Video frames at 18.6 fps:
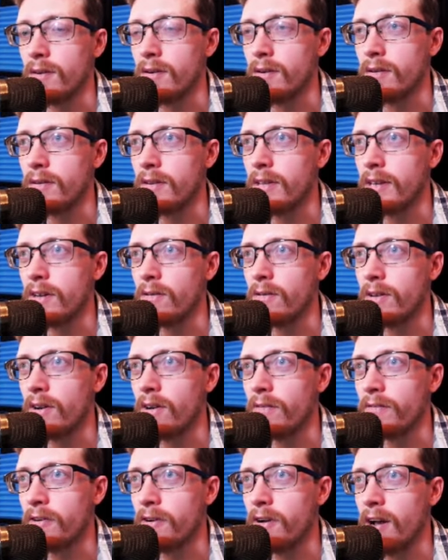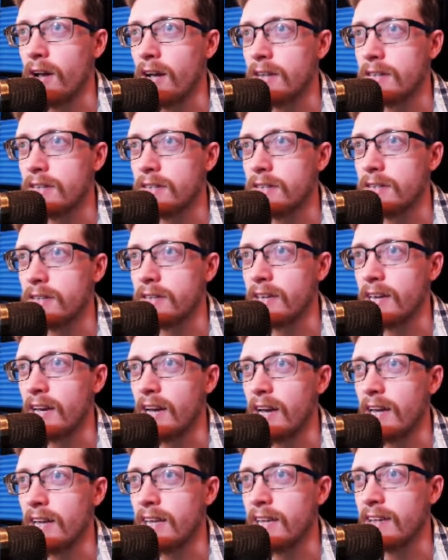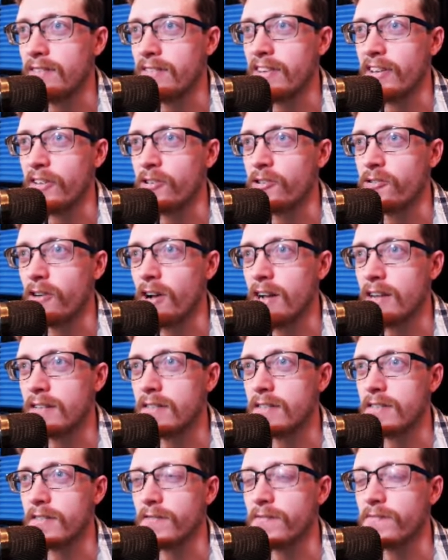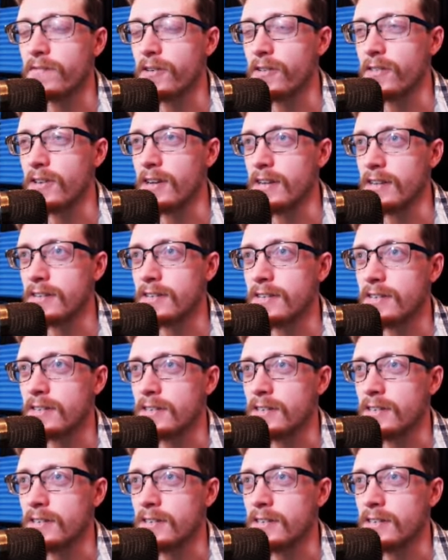Nico, get off your ass. Yeah, he has to get dressed for this.